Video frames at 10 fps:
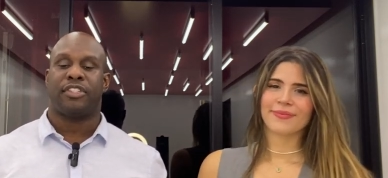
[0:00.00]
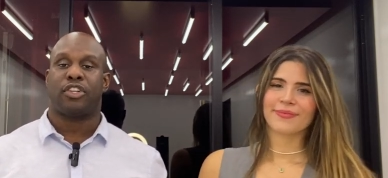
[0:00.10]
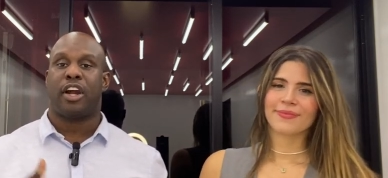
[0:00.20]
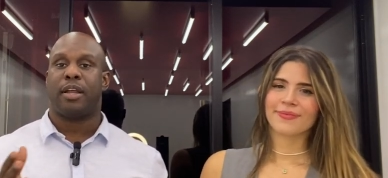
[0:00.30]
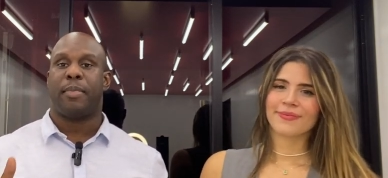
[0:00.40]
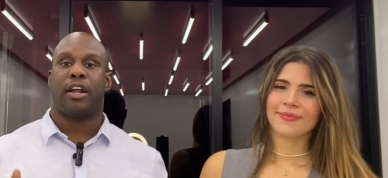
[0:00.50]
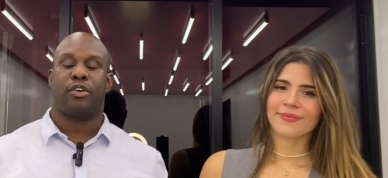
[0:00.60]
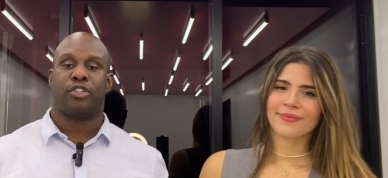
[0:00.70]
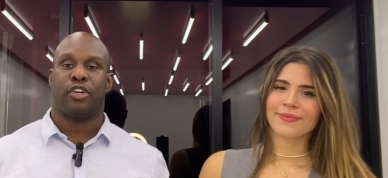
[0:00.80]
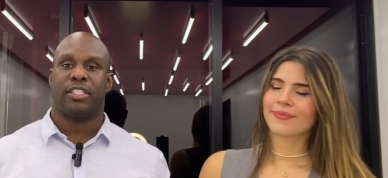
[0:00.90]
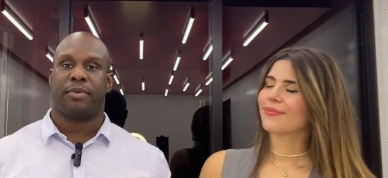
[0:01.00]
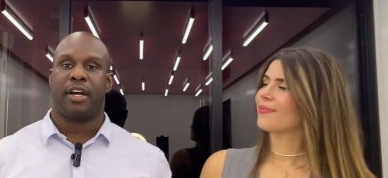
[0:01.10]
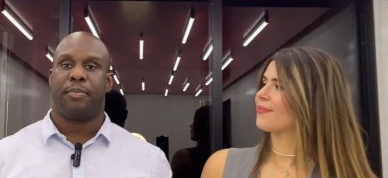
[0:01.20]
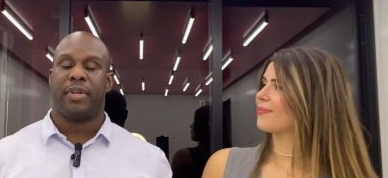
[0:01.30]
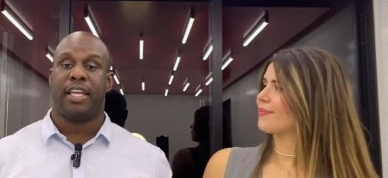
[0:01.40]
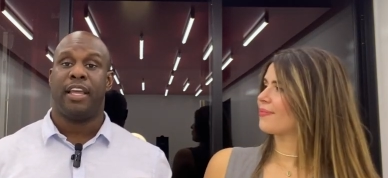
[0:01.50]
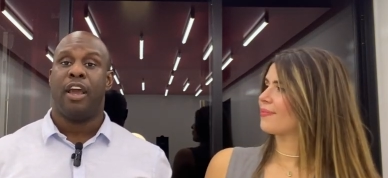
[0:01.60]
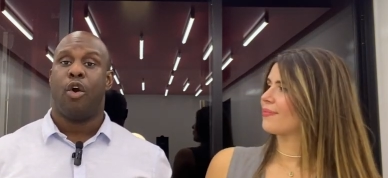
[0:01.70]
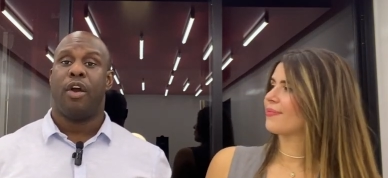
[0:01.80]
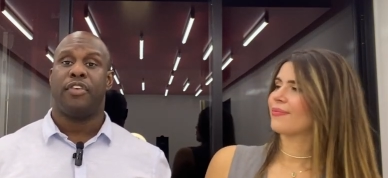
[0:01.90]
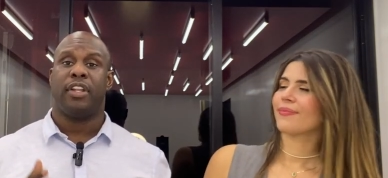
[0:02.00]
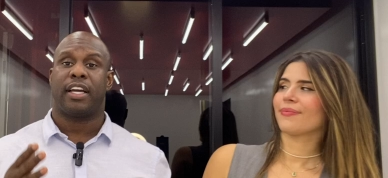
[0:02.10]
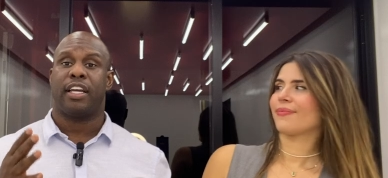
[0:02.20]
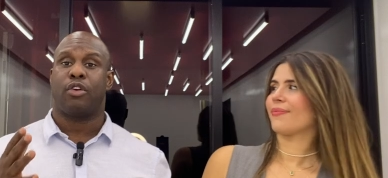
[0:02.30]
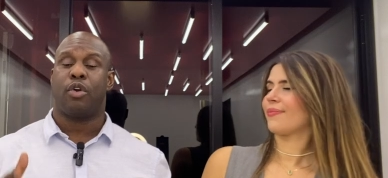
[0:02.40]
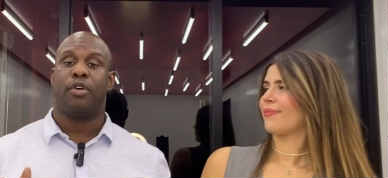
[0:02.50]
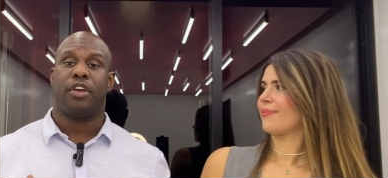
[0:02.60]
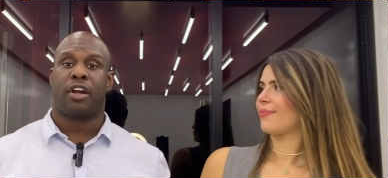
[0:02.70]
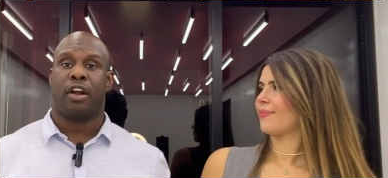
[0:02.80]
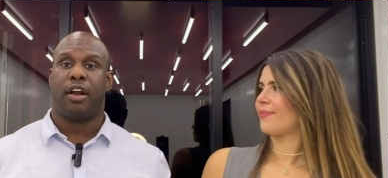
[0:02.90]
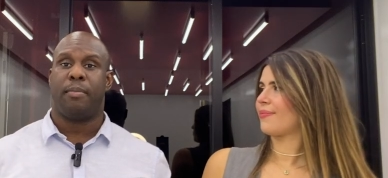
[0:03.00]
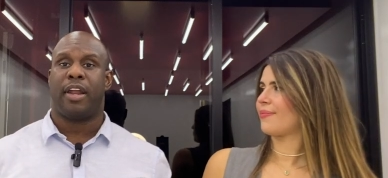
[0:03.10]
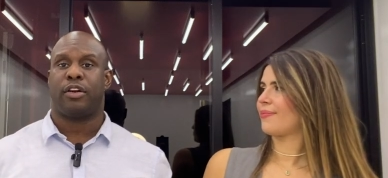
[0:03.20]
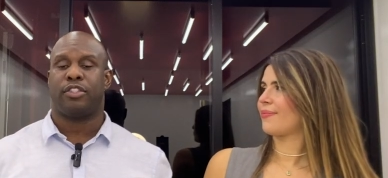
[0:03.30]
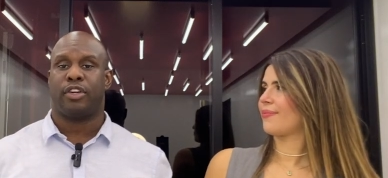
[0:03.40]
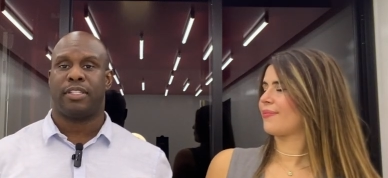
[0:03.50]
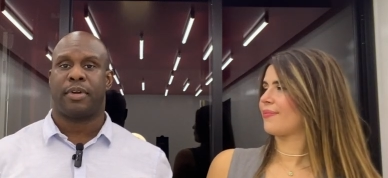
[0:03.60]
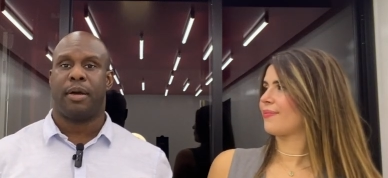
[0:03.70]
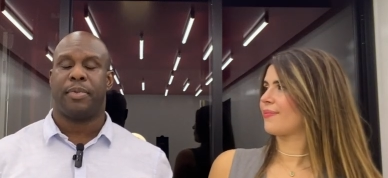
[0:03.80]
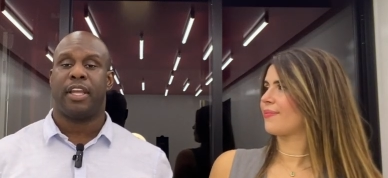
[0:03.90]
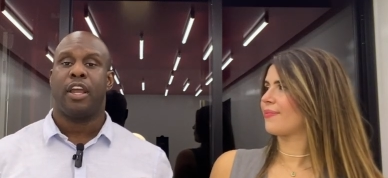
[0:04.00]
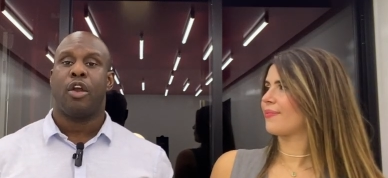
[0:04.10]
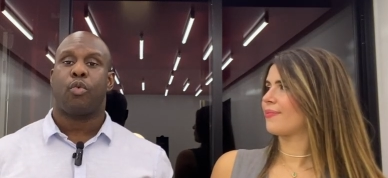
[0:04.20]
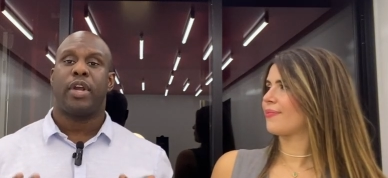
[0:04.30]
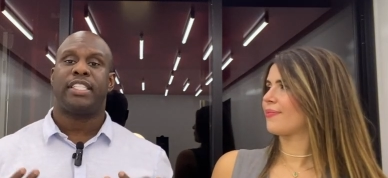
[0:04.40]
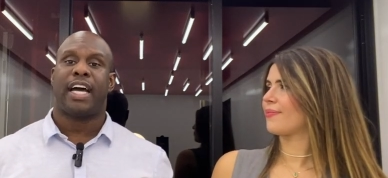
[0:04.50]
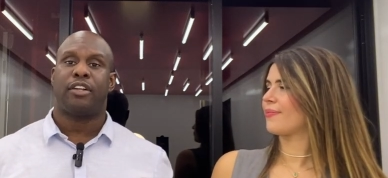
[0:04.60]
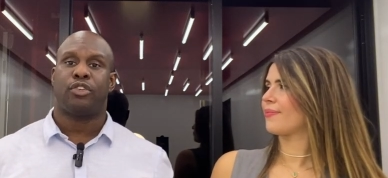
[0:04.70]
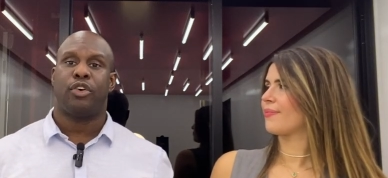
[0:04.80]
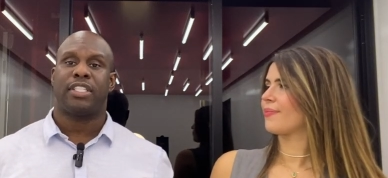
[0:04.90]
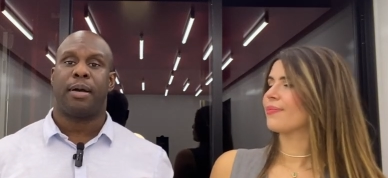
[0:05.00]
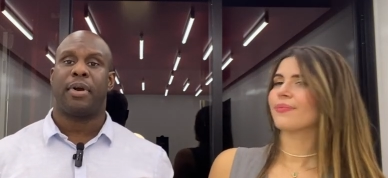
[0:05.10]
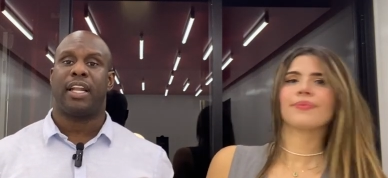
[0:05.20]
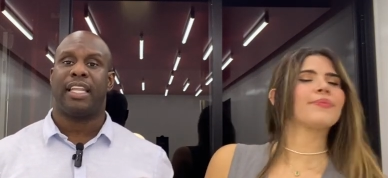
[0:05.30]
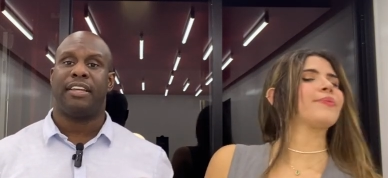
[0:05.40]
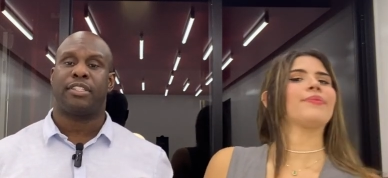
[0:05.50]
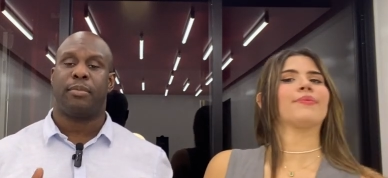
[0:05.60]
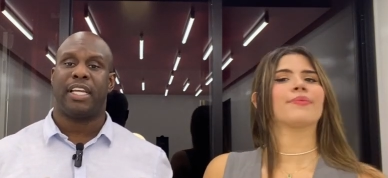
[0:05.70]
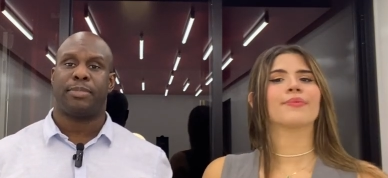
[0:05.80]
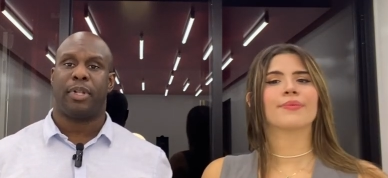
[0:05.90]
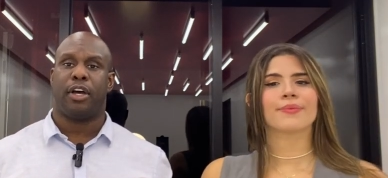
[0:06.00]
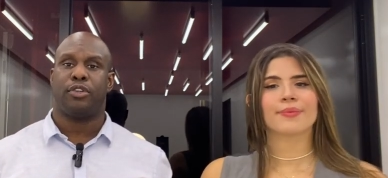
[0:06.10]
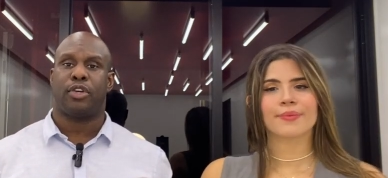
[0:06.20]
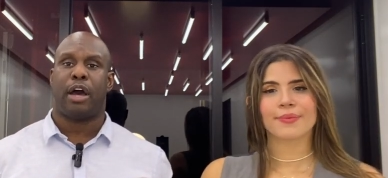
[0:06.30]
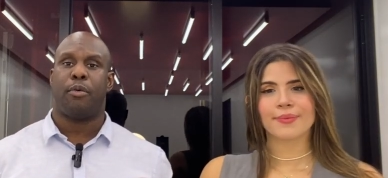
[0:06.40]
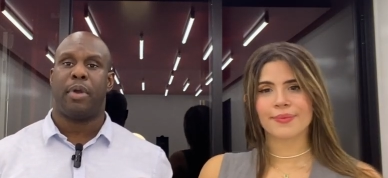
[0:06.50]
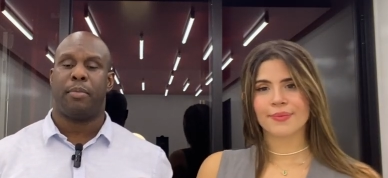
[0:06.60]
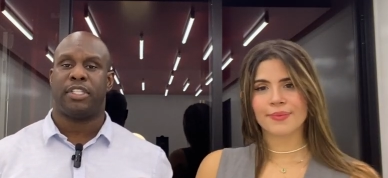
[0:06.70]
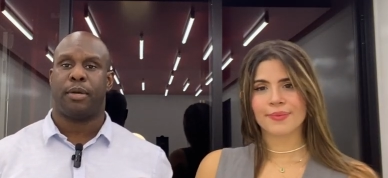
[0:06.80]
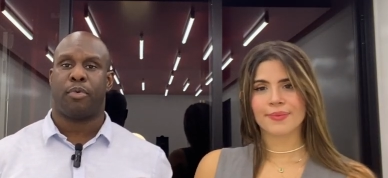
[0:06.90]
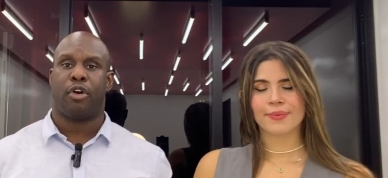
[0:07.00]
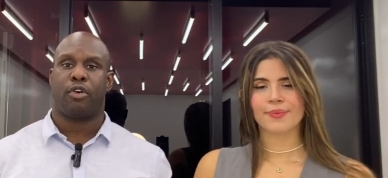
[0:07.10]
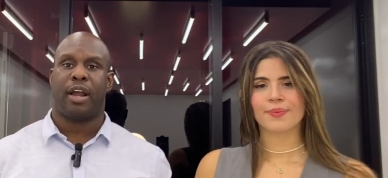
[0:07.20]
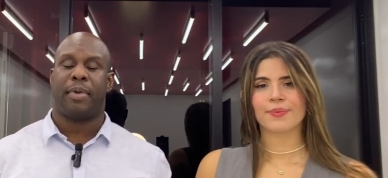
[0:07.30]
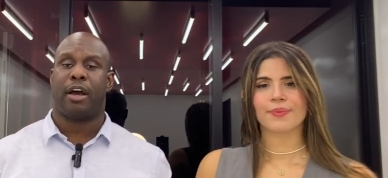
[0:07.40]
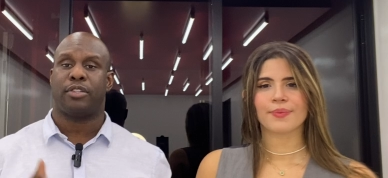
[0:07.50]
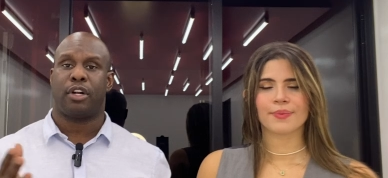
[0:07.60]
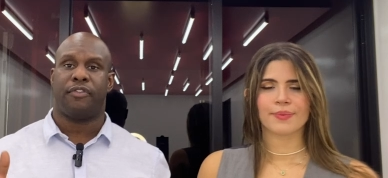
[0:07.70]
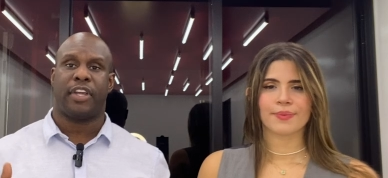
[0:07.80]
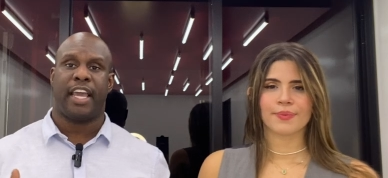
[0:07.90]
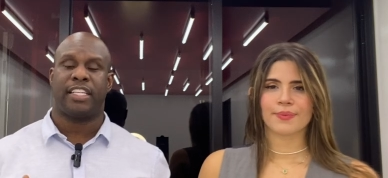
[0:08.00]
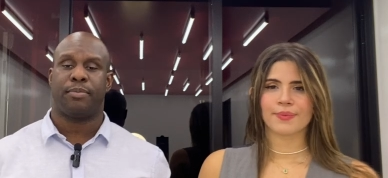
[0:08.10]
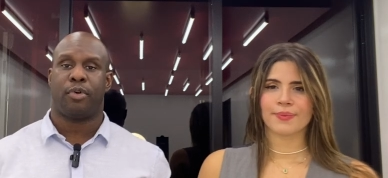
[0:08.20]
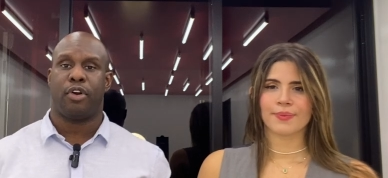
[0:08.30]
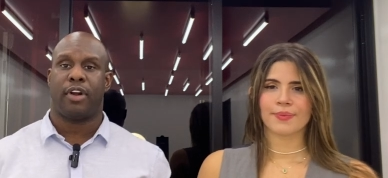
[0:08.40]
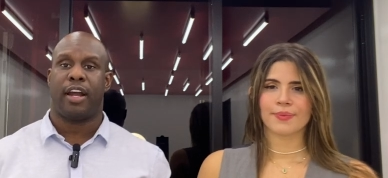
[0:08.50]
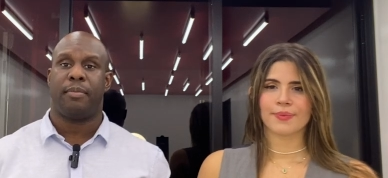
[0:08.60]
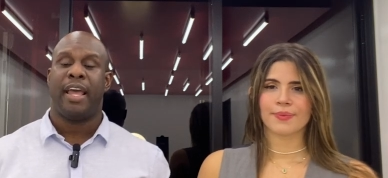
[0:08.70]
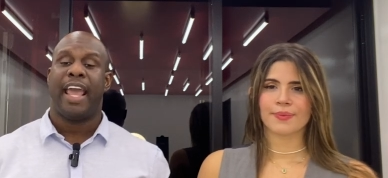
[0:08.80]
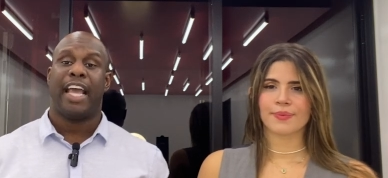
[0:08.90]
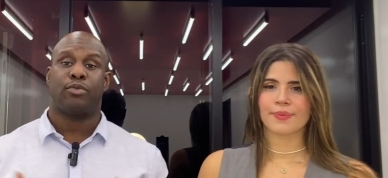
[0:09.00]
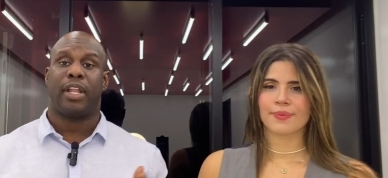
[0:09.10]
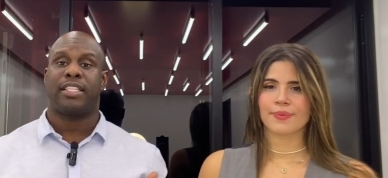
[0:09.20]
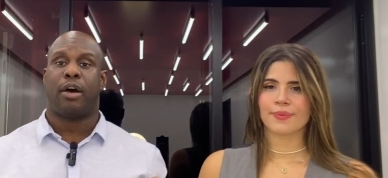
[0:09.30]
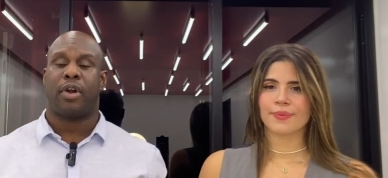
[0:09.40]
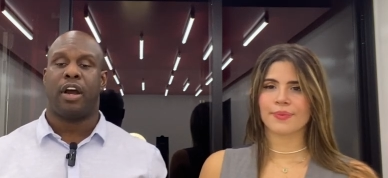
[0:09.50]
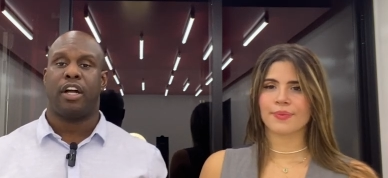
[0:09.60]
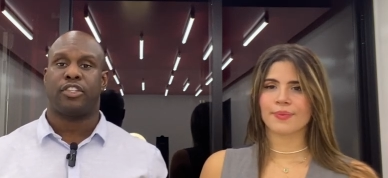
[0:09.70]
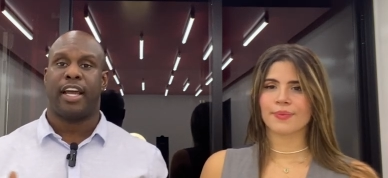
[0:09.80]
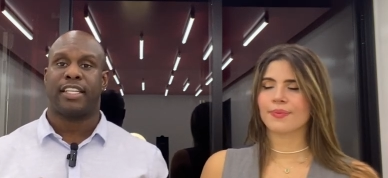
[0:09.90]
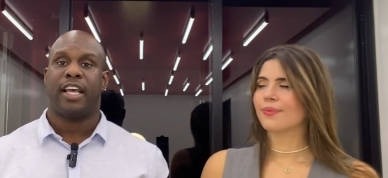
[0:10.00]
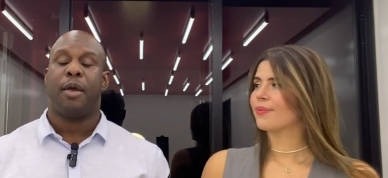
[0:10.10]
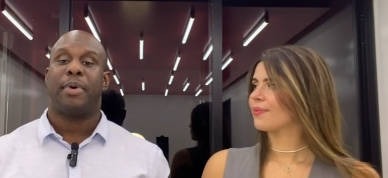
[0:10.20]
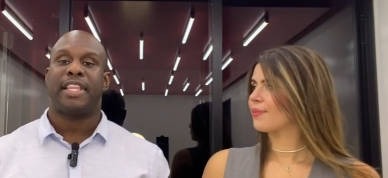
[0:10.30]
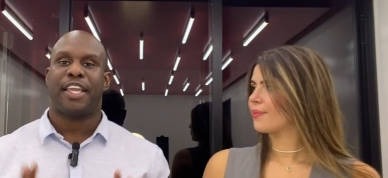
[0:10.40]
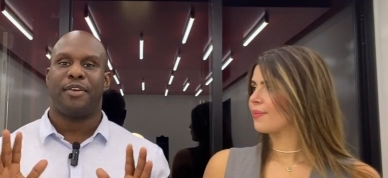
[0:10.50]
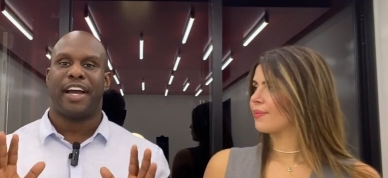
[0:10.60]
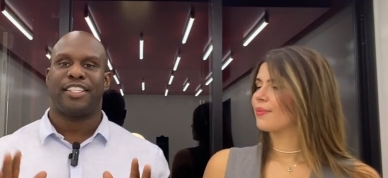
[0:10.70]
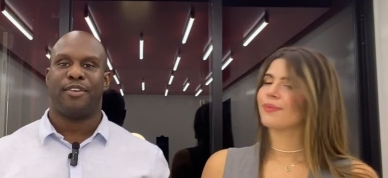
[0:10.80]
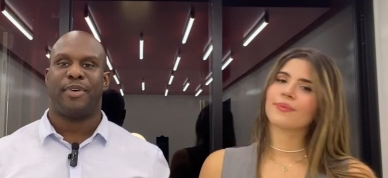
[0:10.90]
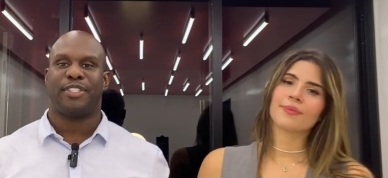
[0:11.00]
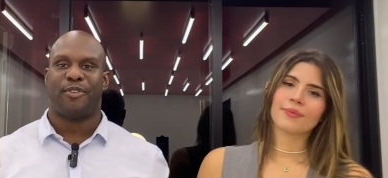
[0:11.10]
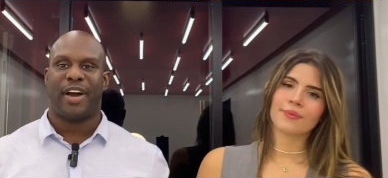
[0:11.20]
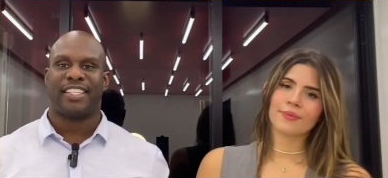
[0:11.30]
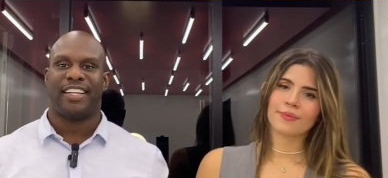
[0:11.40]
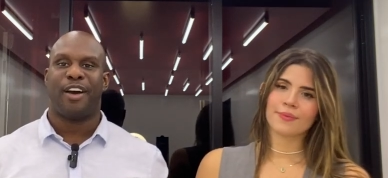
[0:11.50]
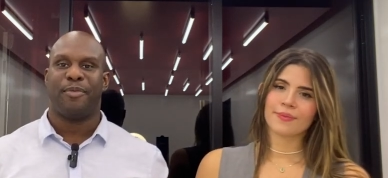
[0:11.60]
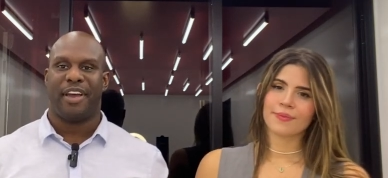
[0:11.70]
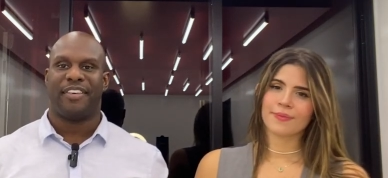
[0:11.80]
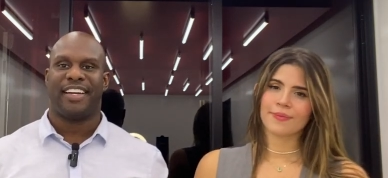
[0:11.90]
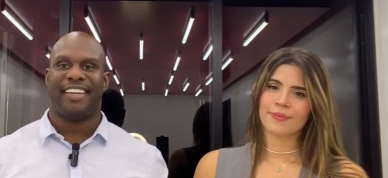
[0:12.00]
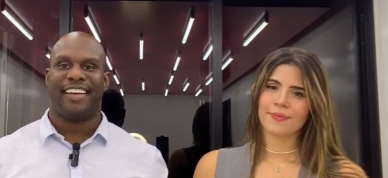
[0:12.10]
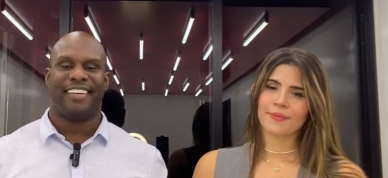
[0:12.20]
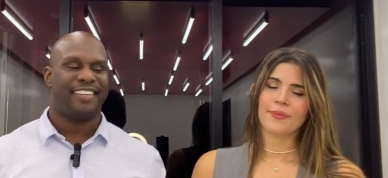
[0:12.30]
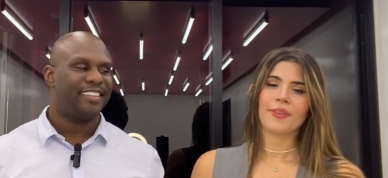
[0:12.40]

Speaker 1: of starting a medical tourism company, or if you're looking to grow your current medical tourism company, reach out to us. I'm going to leave some links below to our membership program and our certification program, as well as our contracts. But thank you guys so much for watching. I hope you have a good day.